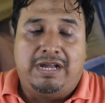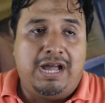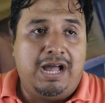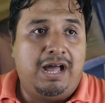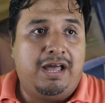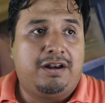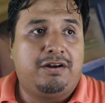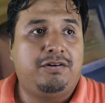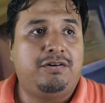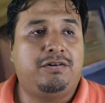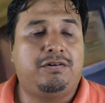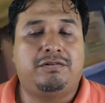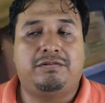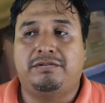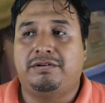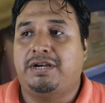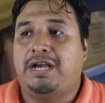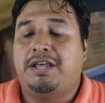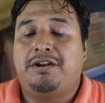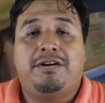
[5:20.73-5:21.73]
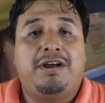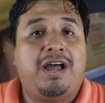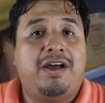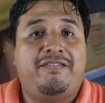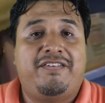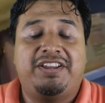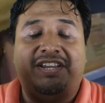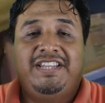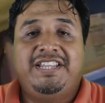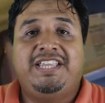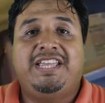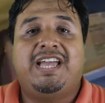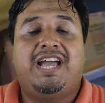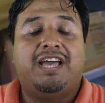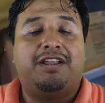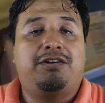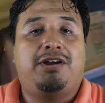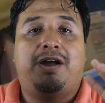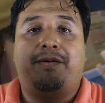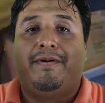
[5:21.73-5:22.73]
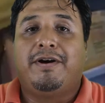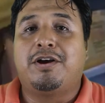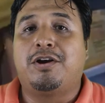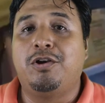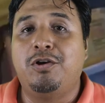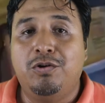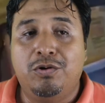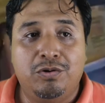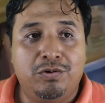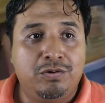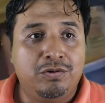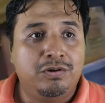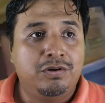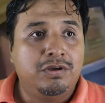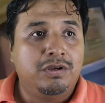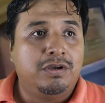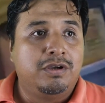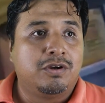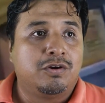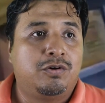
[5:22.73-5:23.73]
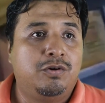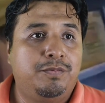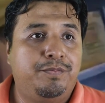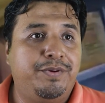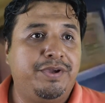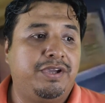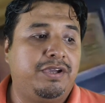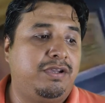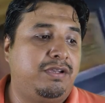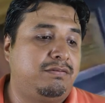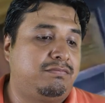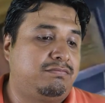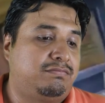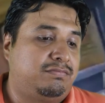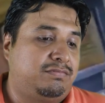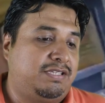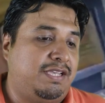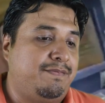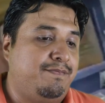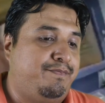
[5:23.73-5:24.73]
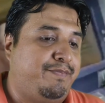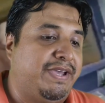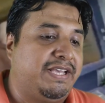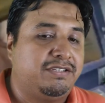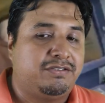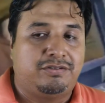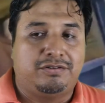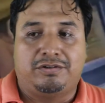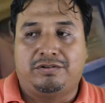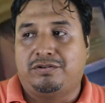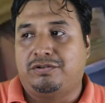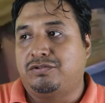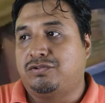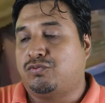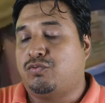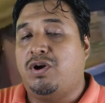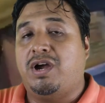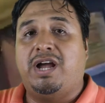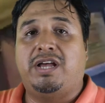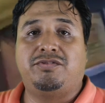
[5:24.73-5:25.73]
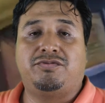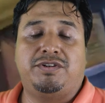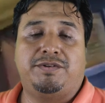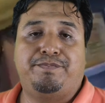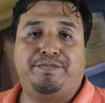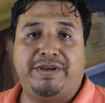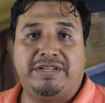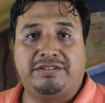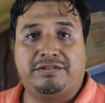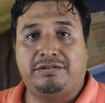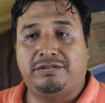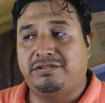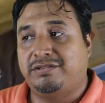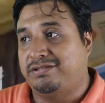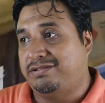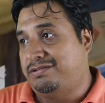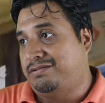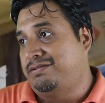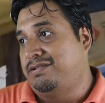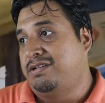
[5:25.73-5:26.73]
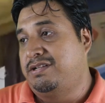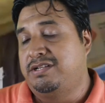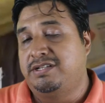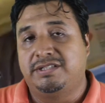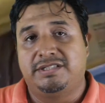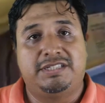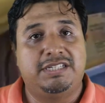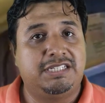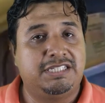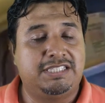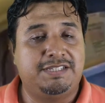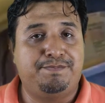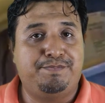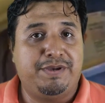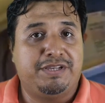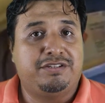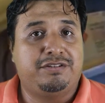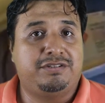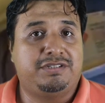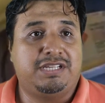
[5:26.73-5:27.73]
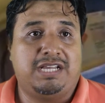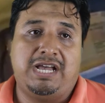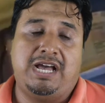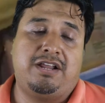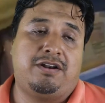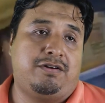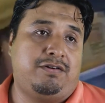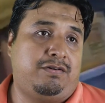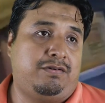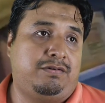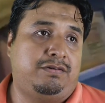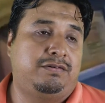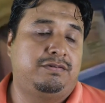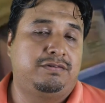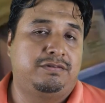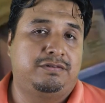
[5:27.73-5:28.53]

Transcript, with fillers: I don't know. I don't have idea. I don't have a clue. Could be ten pesos, one hundred pesos, sixty pesos. I don't know.